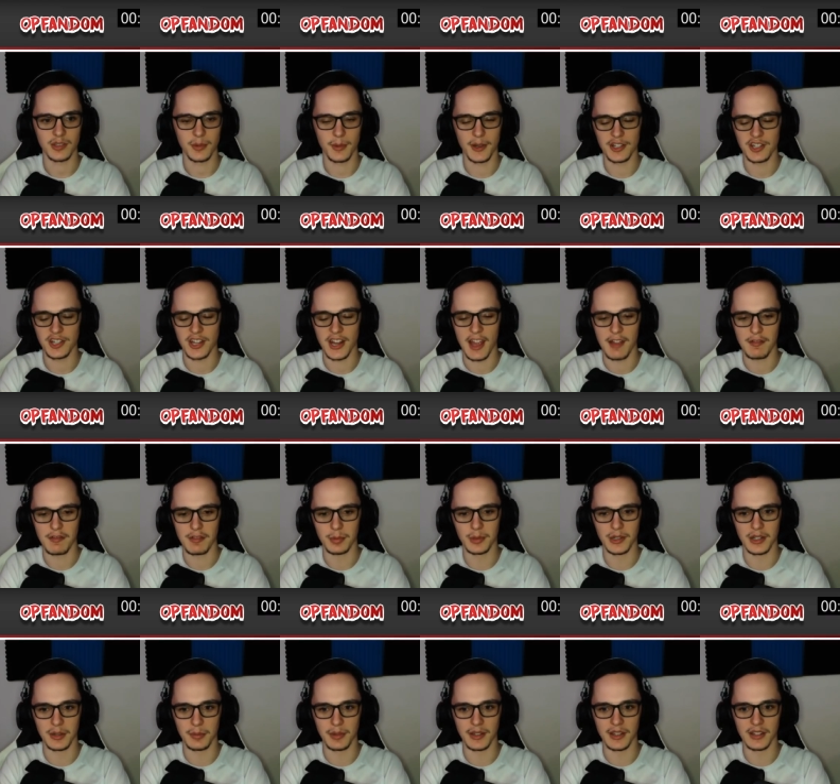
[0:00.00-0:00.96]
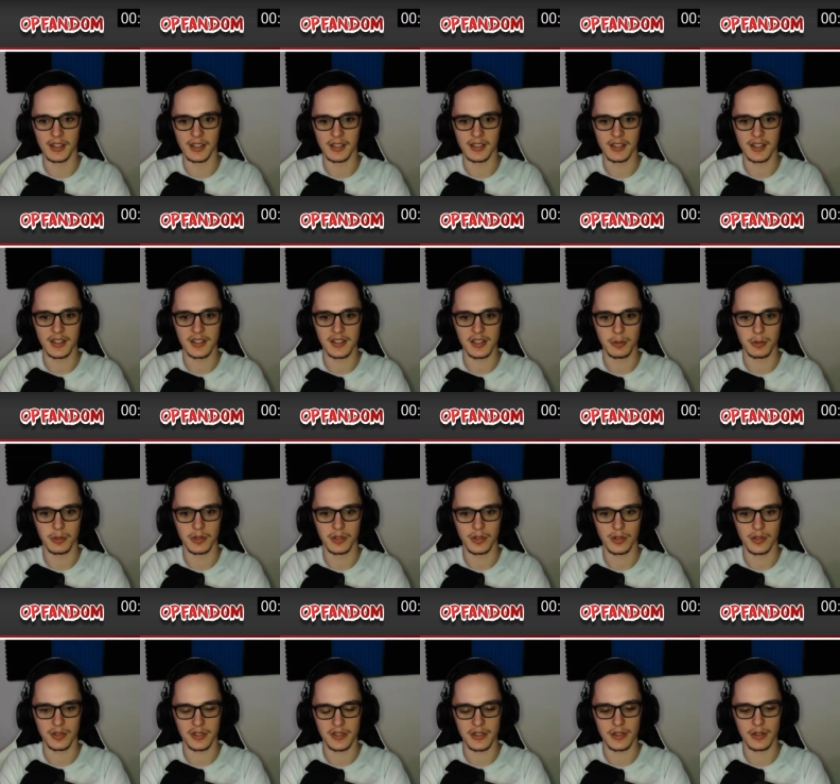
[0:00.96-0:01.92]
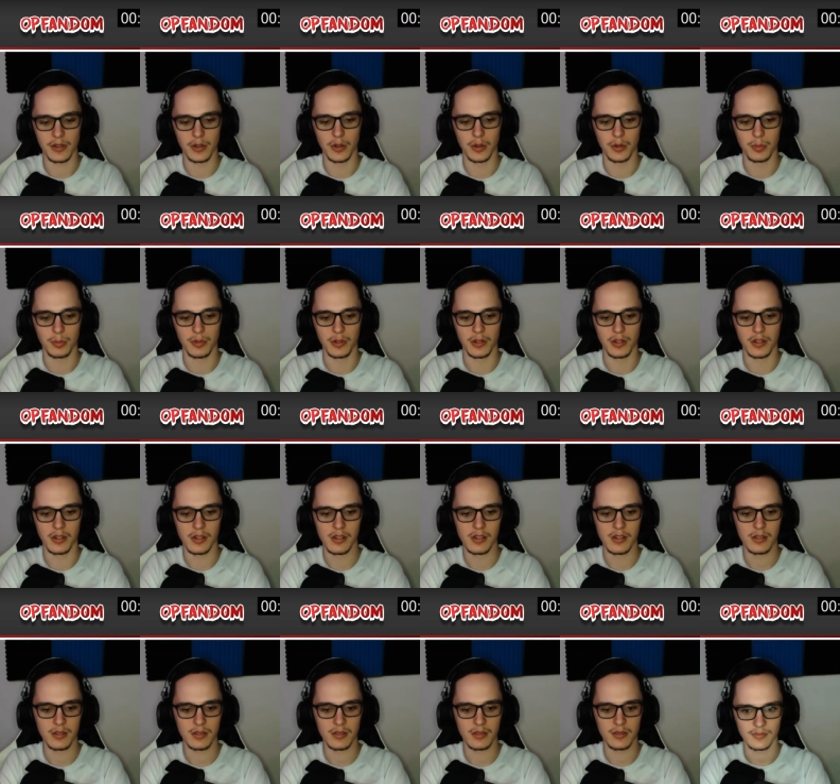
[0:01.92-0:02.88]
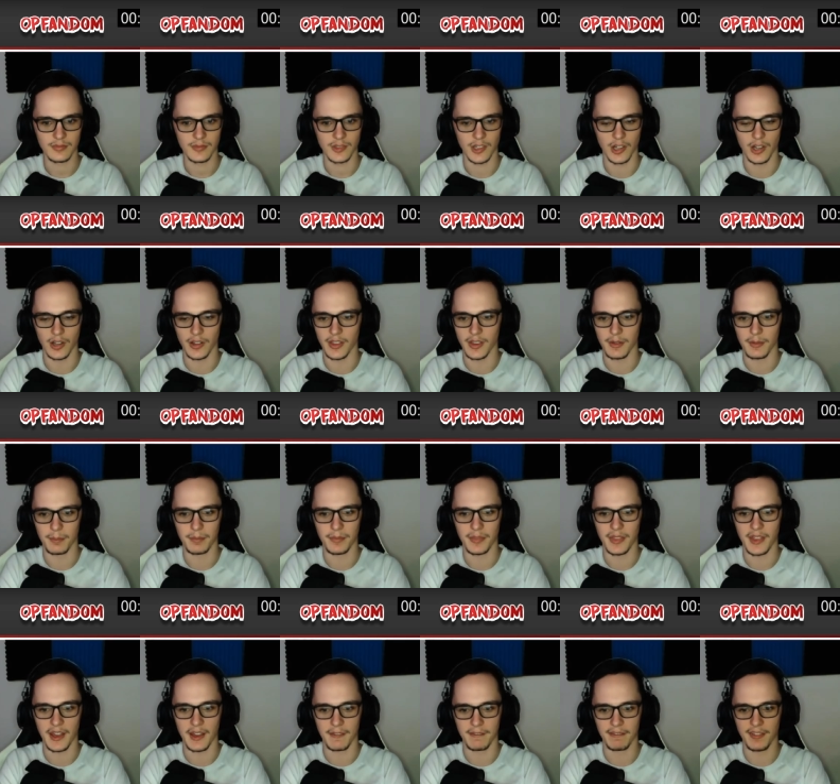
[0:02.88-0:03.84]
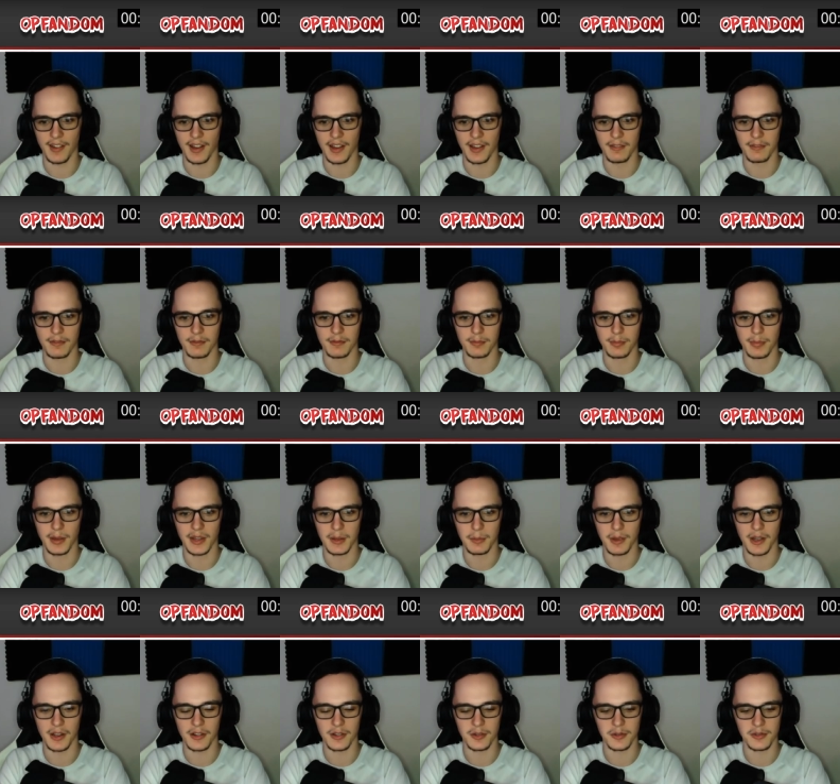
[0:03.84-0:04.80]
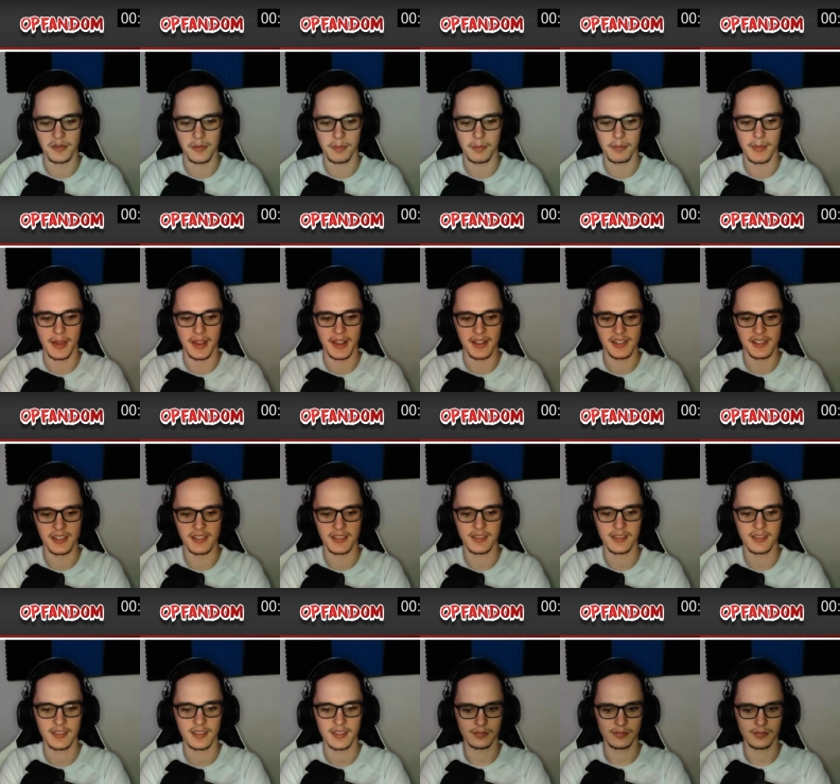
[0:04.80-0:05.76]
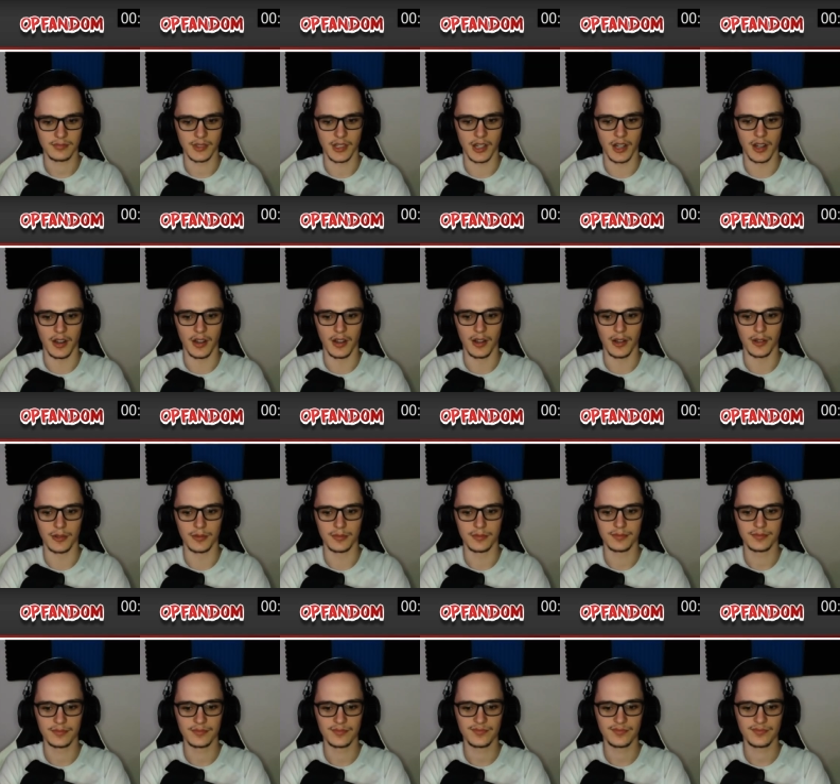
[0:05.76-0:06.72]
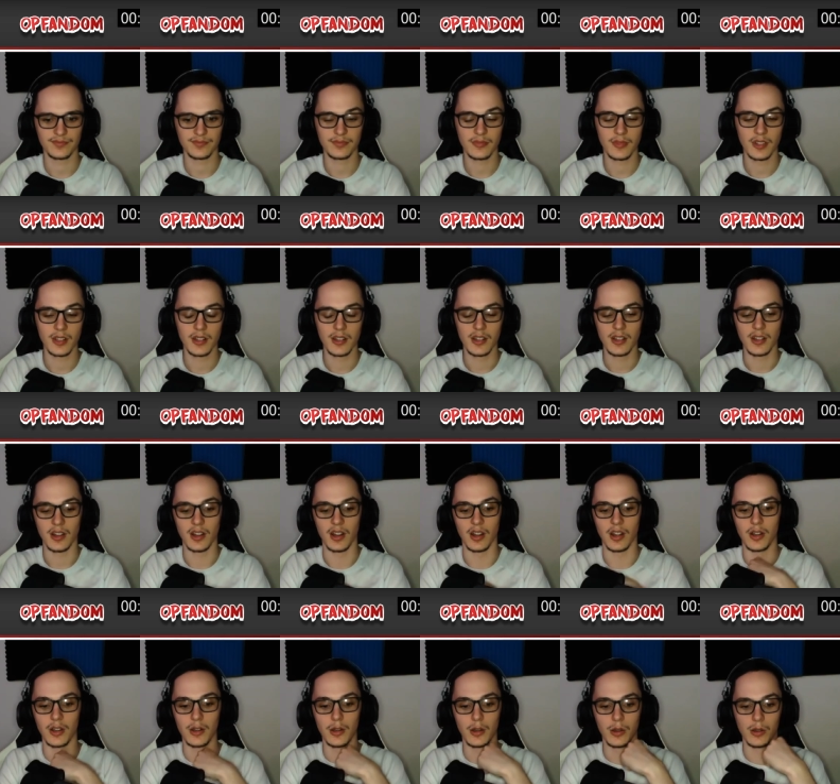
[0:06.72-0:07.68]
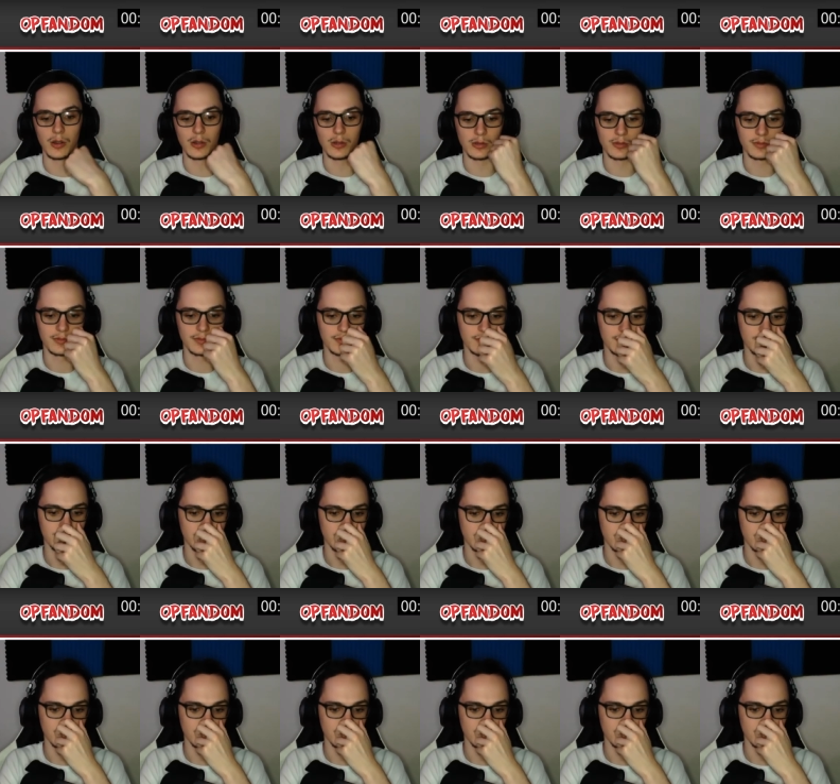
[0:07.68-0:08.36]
So imagine everybody being like this, it would cause an uproar. Oh, that, that fight in Benimaru is amazing. Oh. Oh.